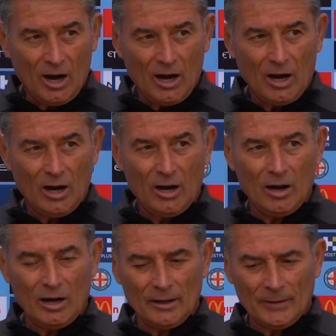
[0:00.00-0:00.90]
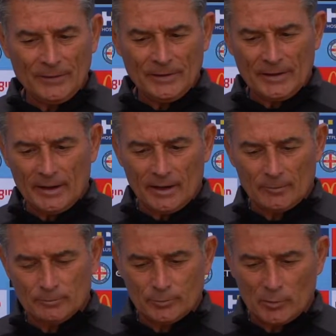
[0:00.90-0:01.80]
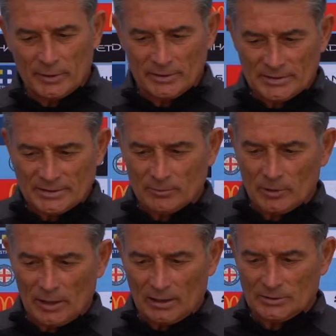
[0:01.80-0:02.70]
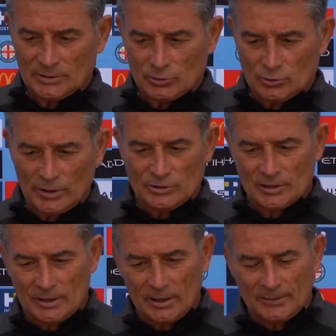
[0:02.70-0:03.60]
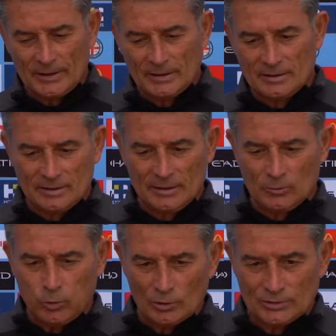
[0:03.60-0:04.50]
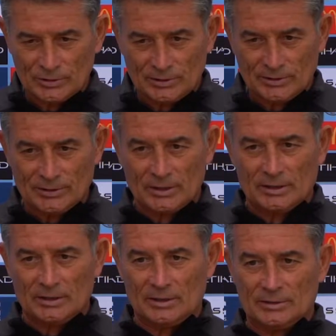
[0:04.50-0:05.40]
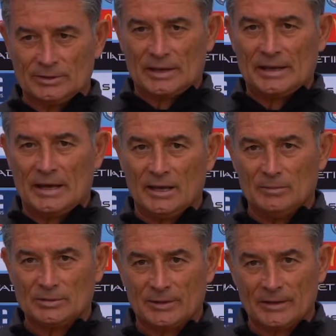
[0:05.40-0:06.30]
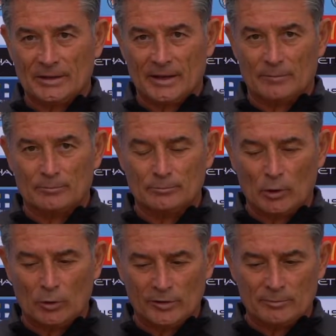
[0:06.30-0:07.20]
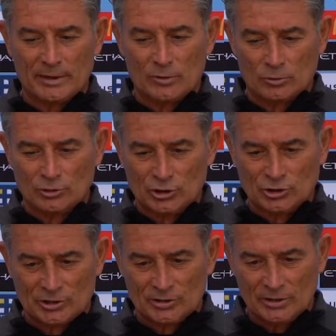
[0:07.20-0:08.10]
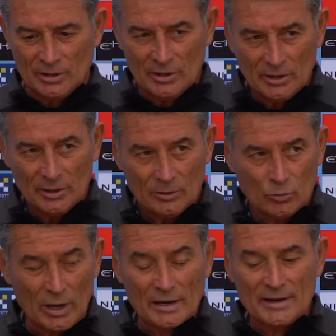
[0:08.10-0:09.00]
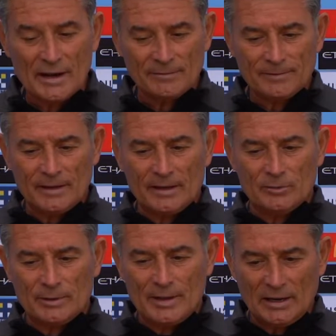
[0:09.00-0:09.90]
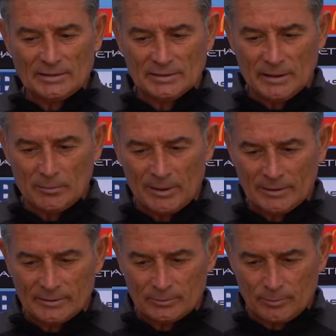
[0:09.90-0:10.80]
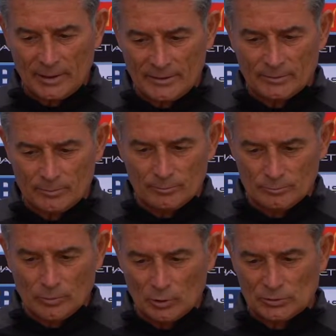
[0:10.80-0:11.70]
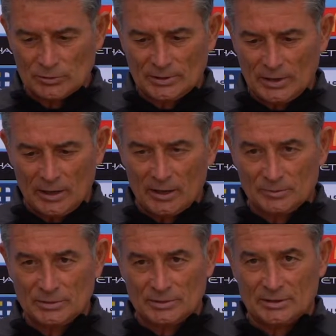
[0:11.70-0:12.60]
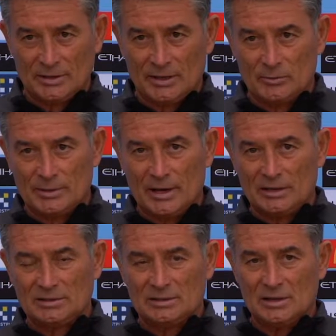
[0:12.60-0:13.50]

I think they are probably in the similar situation. I think it wasn't the games. I think they both have been conditioned well enough here with us, and they played most of the times here with us.